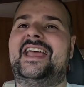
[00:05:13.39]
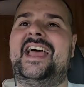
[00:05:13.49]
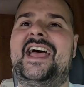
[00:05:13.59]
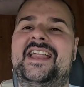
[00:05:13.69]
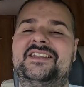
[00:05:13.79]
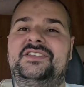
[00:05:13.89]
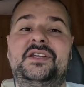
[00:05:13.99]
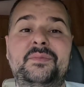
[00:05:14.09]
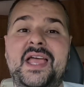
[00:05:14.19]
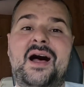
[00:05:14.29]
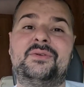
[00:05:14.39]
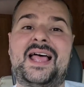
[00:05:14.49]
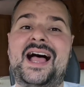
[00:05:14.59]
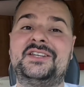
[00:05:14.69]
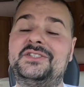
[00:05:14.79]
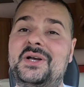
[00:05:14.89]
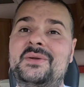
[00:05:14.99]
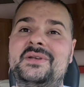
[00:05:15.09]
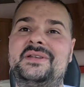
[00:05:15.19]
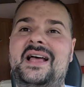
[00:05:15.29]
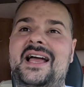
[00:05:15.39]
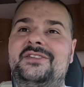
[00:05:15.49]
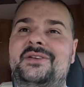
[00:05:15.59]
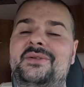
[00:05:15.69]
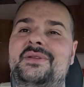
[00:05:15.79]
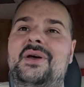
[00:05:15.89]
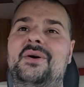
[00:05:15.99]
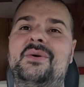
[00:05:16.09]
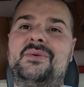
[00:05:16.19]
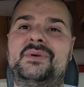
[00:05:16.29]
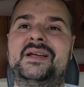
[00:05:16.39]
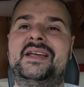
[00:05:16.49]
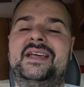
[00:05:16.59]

And hear me out, I don't know